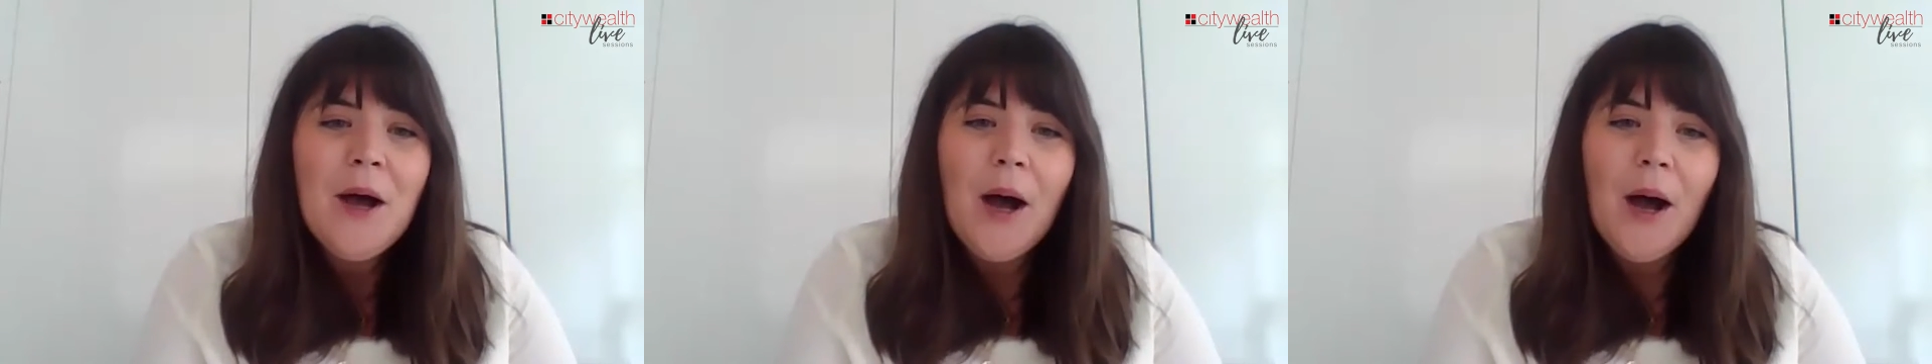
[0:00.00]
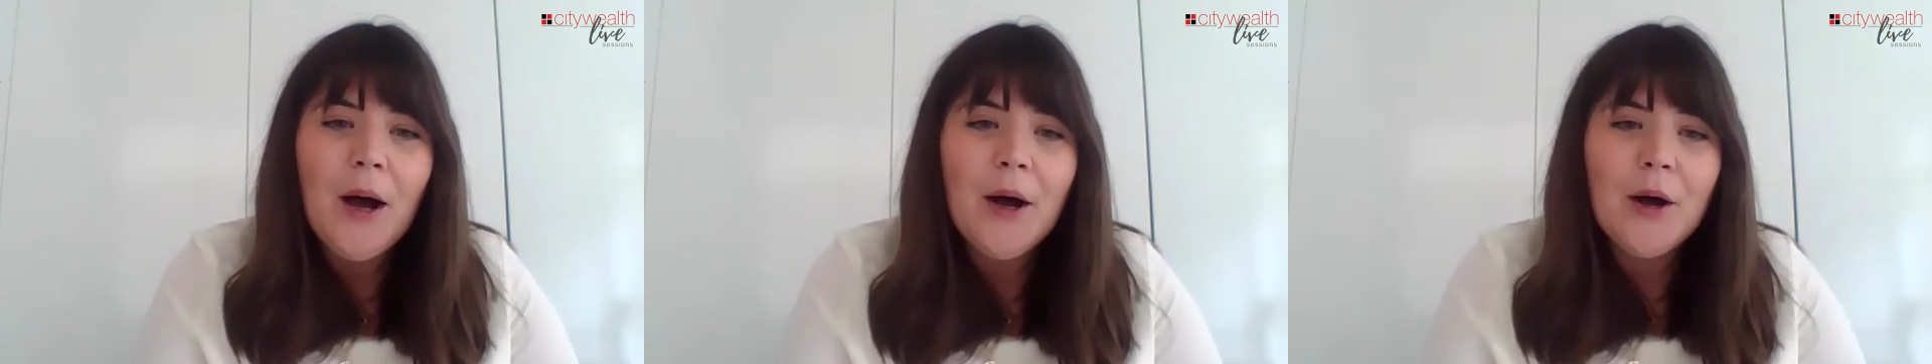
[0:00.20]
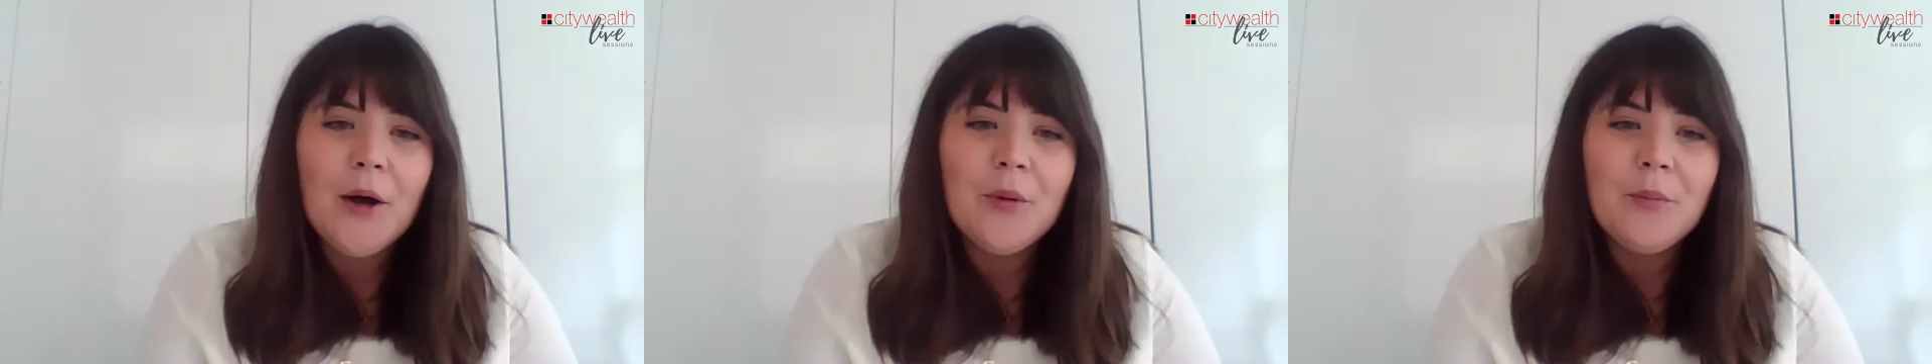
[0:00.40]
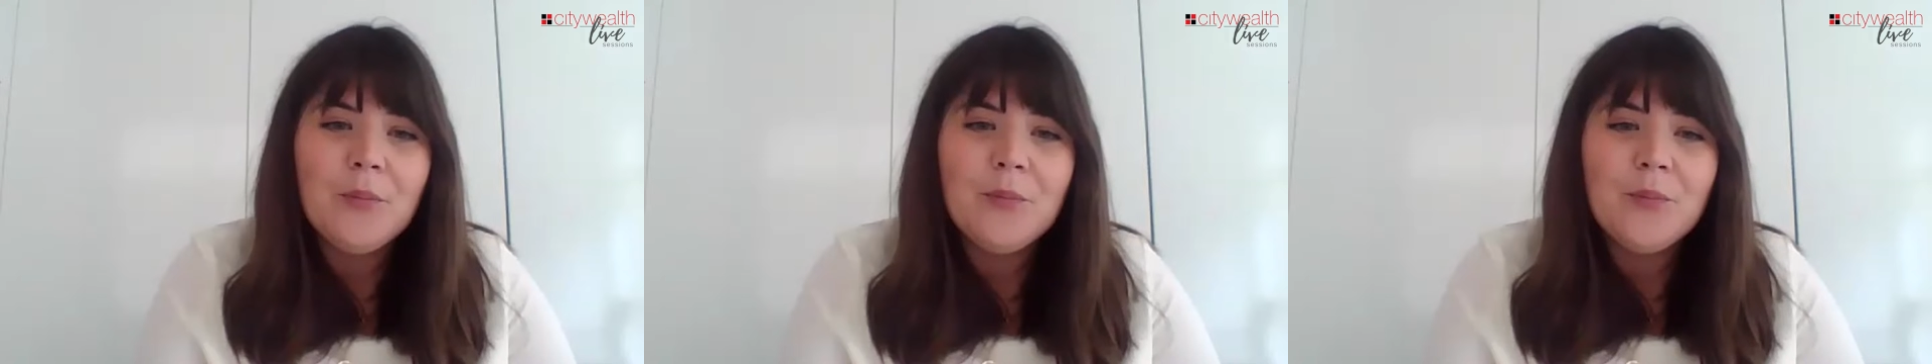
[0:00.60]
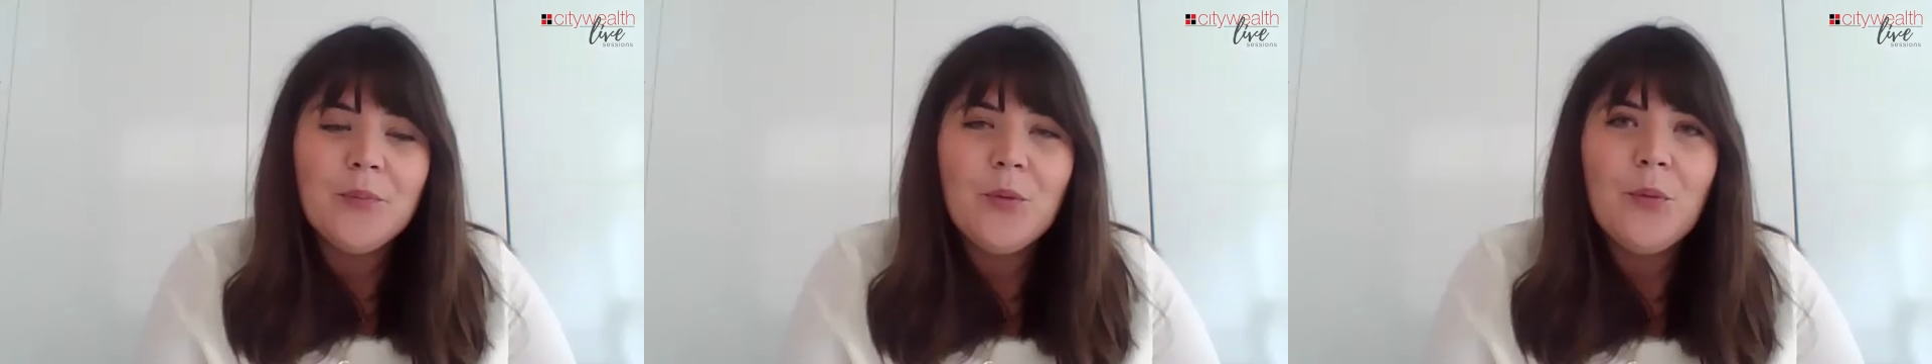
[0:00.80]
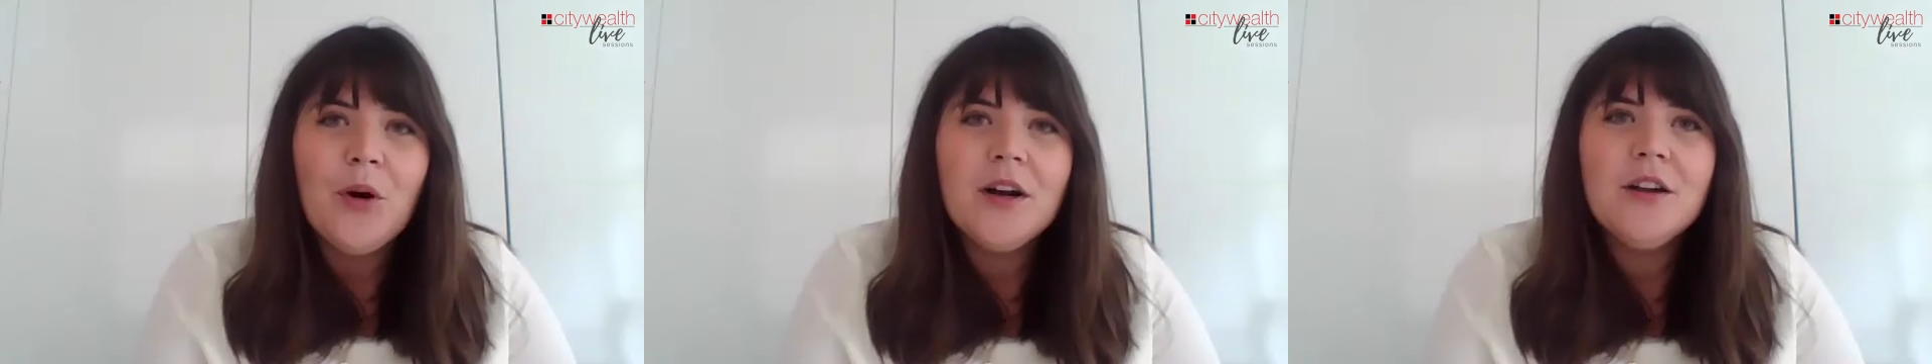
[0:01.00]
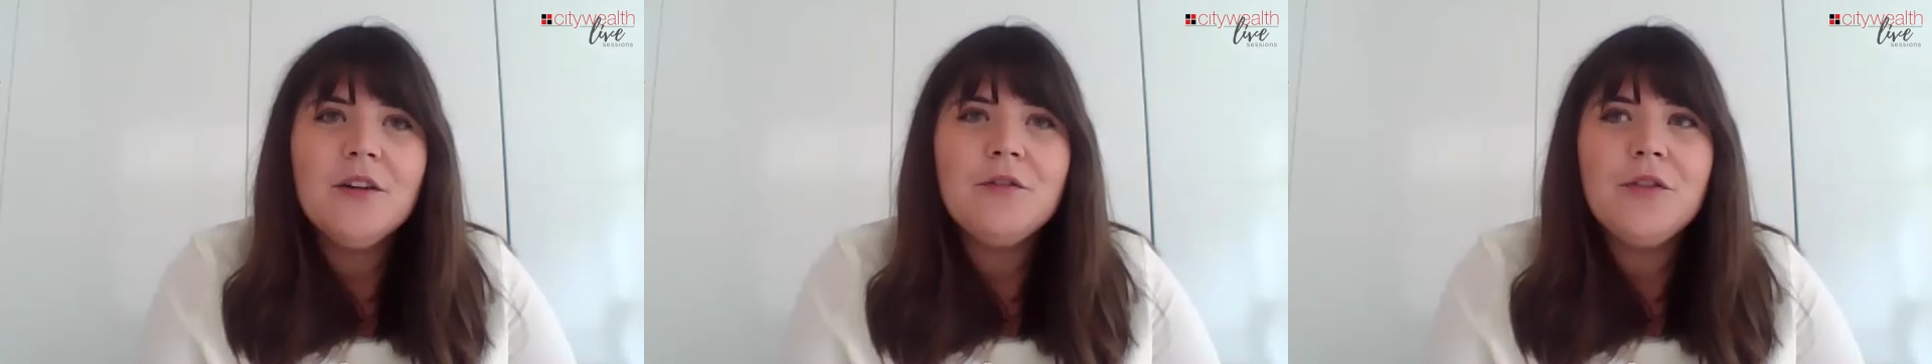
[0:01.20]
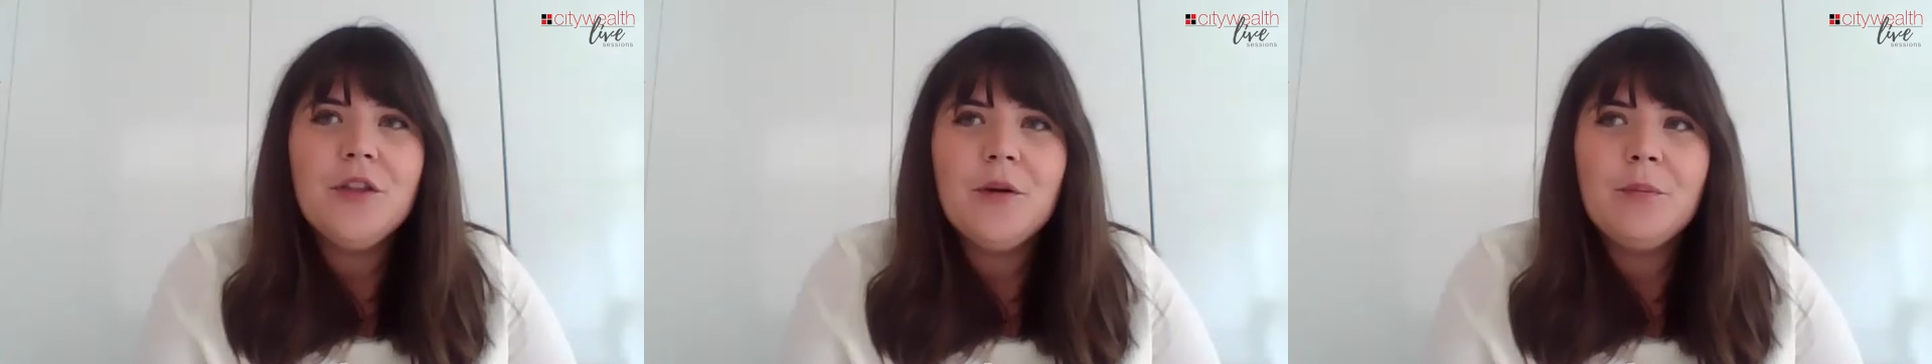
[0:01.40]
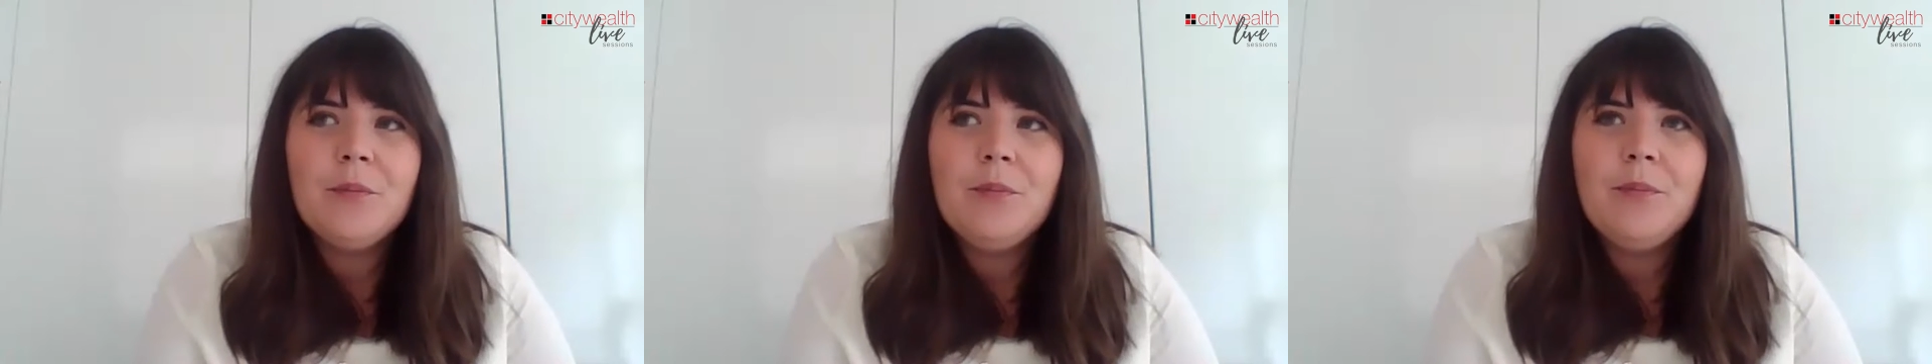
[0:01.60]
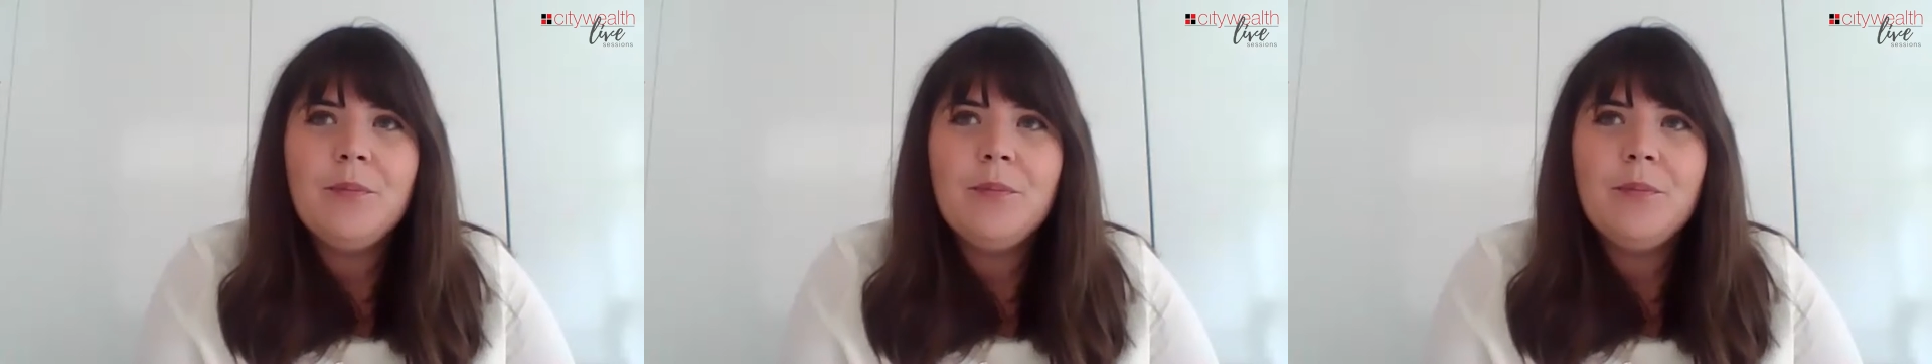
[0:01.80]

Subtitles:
One of the